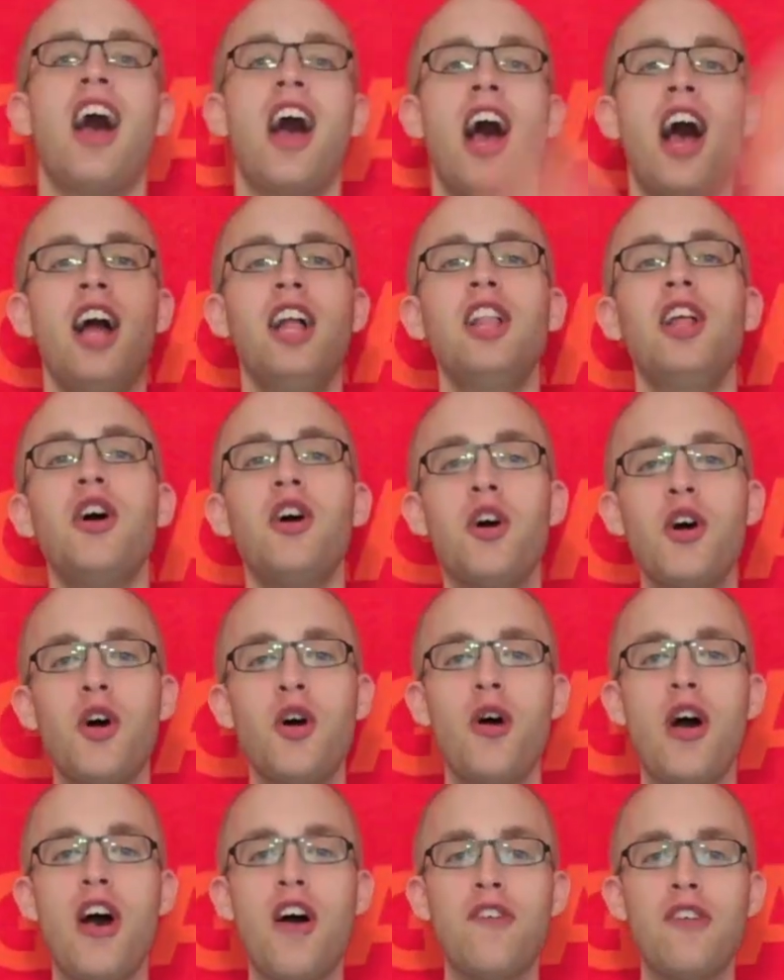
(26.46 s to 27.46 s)

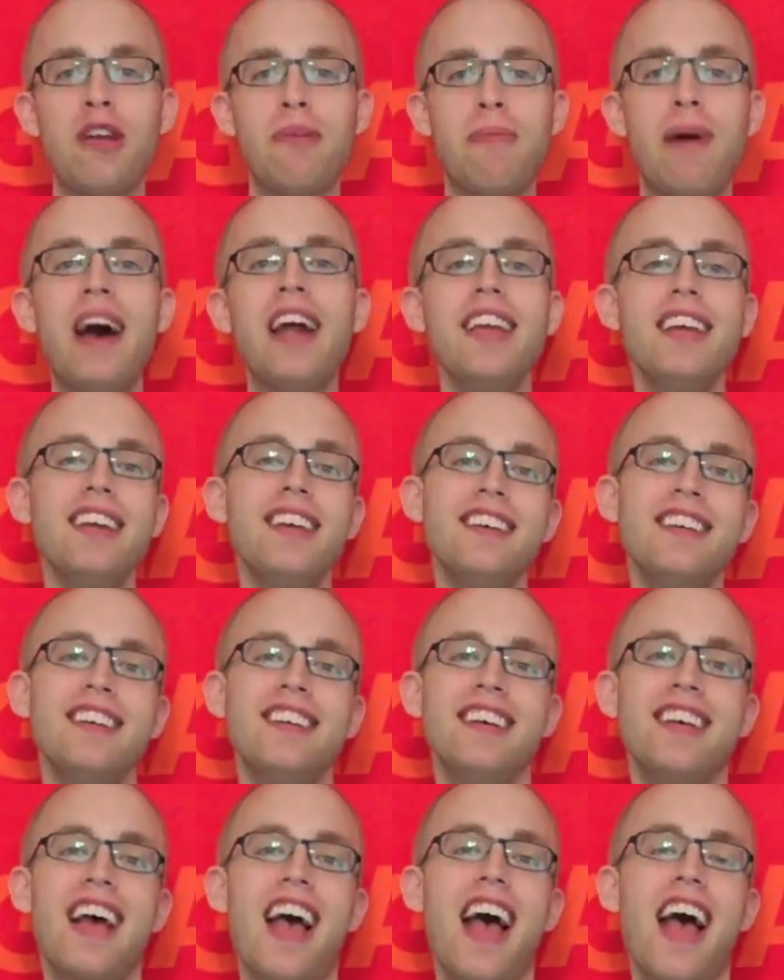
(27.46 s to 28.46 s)
Hello, everybody.
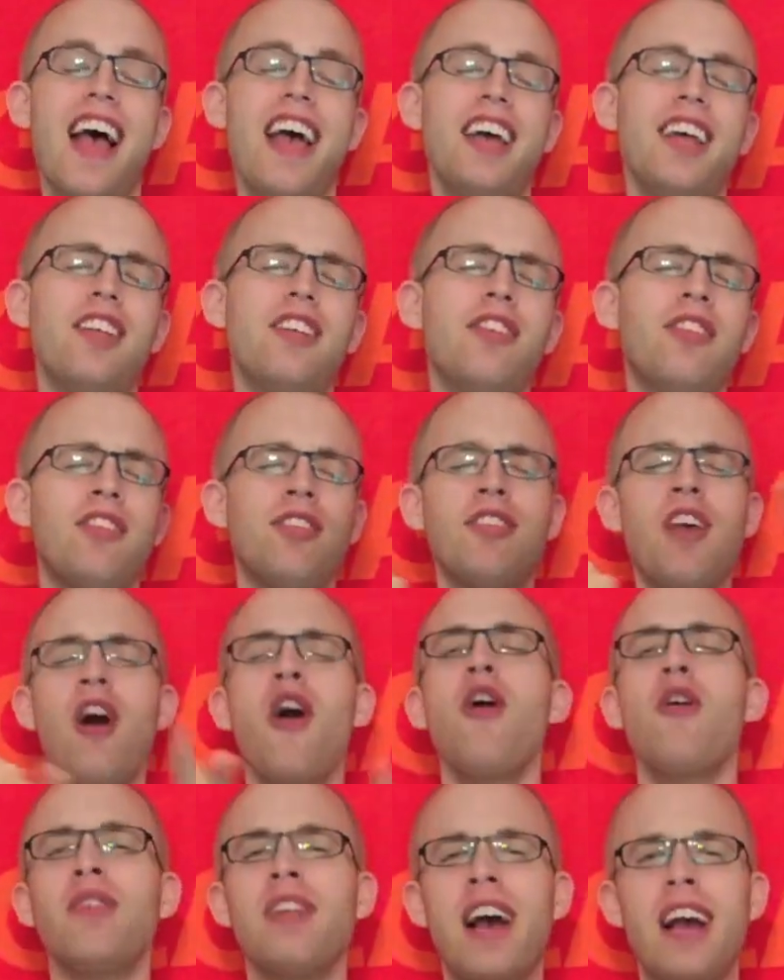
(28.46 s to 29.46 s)
It is
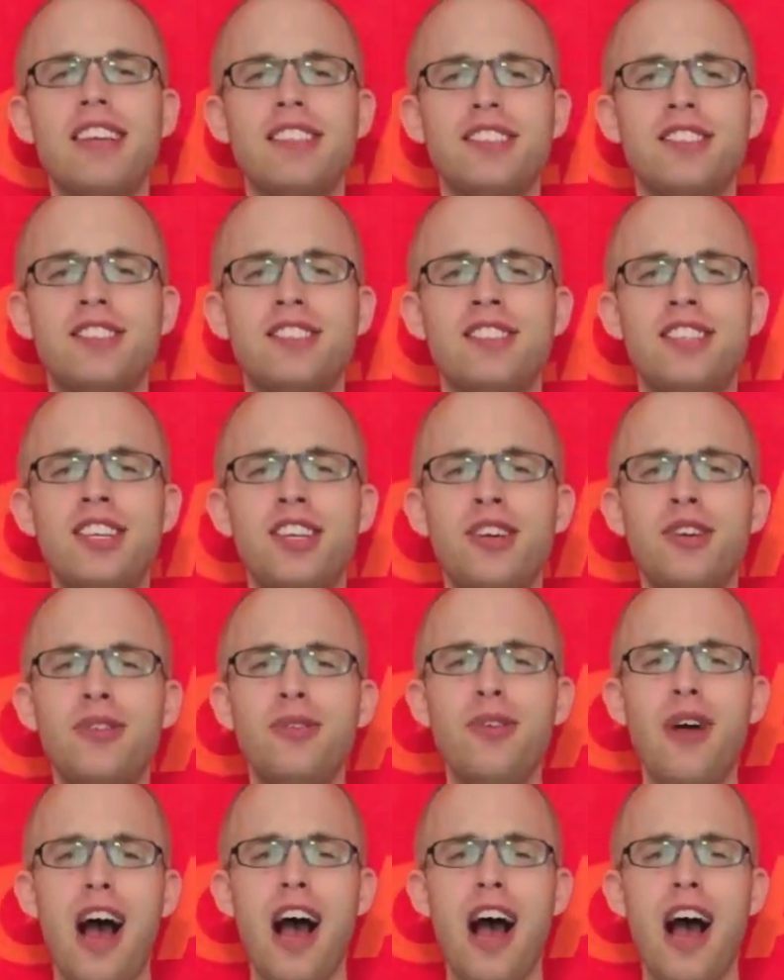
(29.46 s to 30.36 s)
so nice to see you.